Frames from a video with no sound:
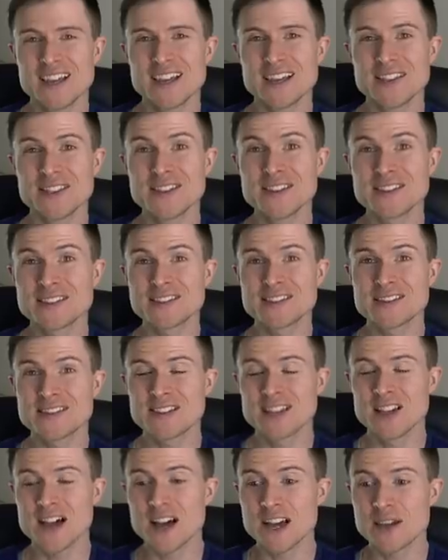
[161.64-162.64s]
And this
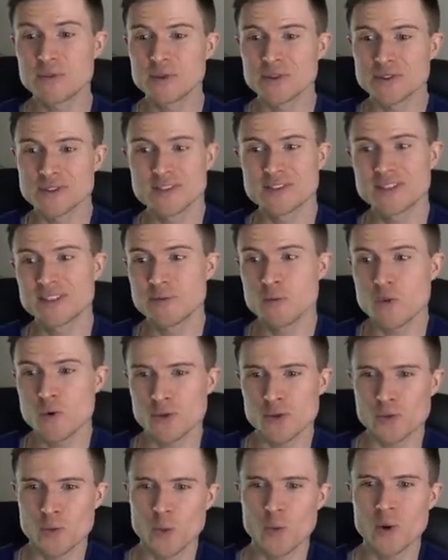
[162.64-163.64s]
climb you'll see more
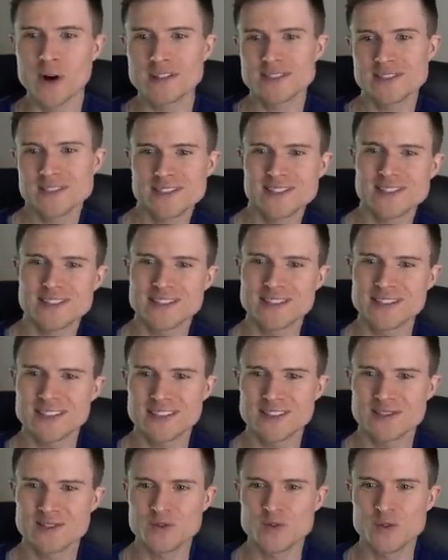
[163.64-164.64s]
than once.
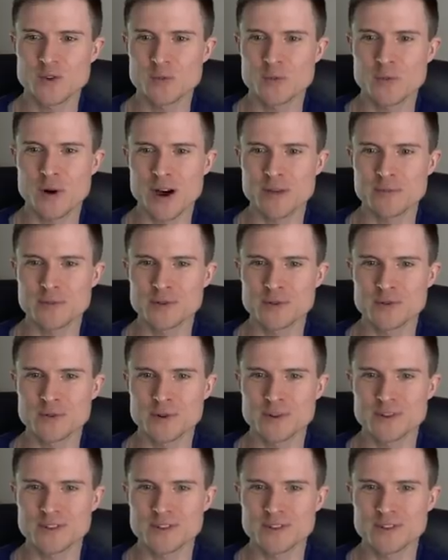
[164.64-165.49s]
It's a very popular one